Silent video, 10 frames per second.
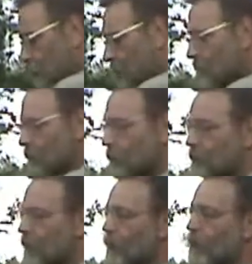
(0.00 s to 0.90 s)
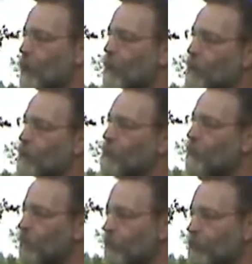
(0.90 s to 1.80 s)
this is my alley
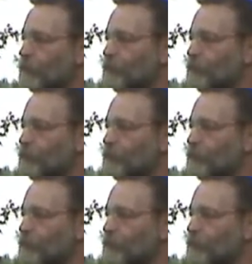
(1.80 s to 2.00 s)
cleaner.